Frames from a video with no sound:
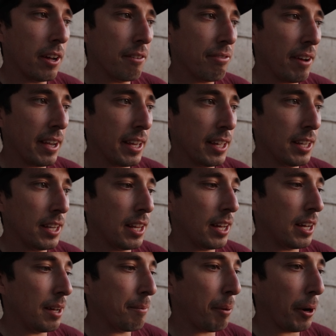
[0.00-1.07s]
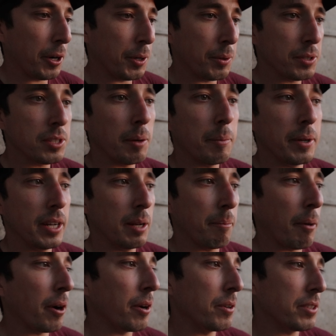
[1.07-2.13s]
out if I can uh, partner with somebody
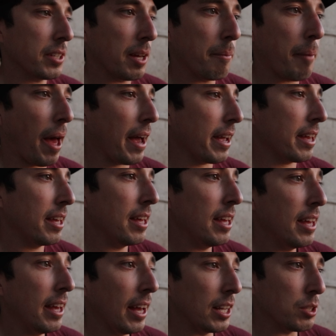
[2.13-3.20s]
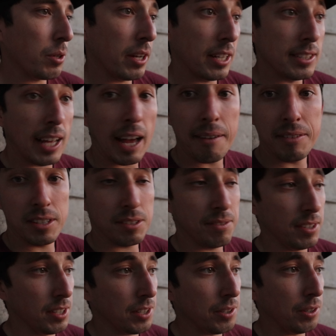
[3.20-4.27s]
tomorrow to come back and try to dive this
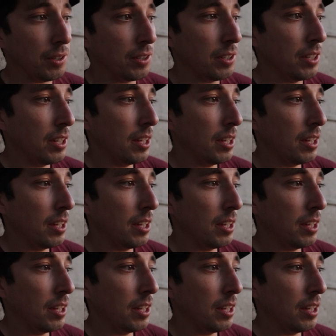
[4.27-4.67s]
vehicle.